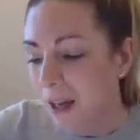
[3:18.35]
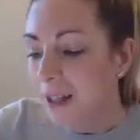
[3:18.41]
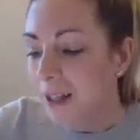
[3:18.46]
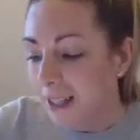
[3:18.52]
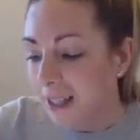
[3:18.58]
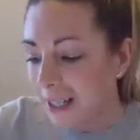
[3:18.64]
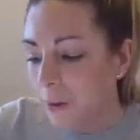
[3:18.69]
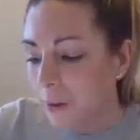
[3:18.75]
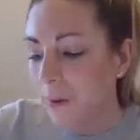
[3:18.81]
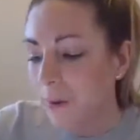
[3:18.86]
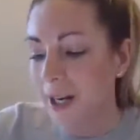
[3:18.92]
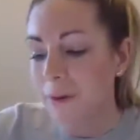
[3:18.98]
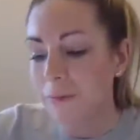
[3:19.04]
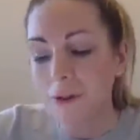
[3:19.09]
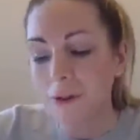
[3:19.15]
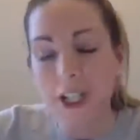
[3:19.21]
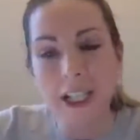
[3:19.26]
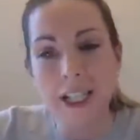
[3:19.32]
like when I'm
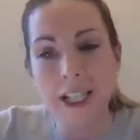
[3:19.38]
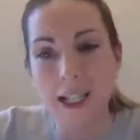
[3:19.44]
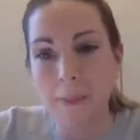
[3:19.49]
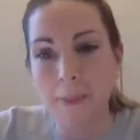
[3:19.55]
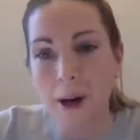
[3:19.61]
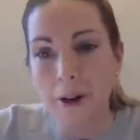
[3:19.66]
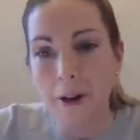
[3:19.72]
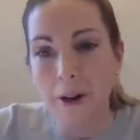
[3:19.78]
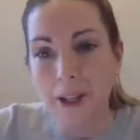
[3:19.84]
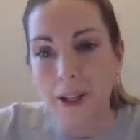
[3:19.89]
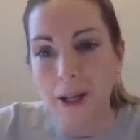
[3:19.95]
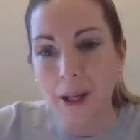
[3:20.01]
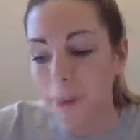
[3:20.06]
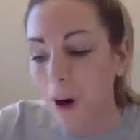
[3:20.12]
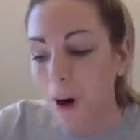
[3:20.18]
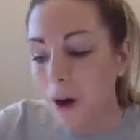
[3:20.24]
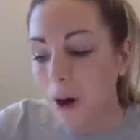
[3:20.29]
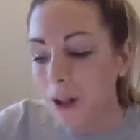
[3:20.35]
reading about the
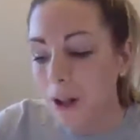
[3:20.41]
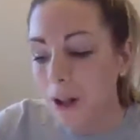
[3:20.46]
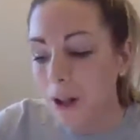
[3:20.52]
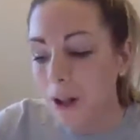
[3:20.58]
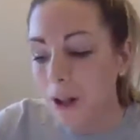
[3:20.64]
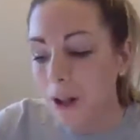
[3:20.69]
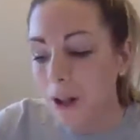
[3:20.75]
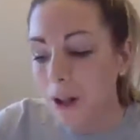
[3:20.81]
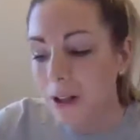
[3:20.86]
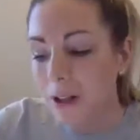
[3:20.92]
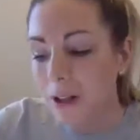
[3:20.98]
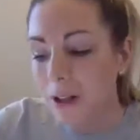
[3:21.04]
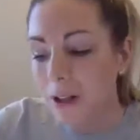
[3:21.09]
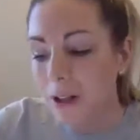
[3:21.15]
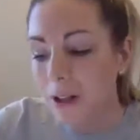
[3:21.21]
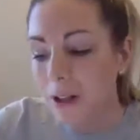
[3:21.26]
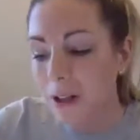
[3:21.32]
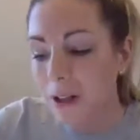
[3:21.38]
Apollo
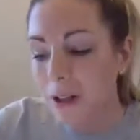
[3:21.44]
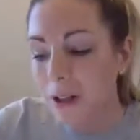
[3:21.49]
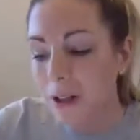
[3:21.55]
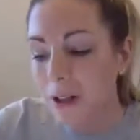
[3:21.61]
or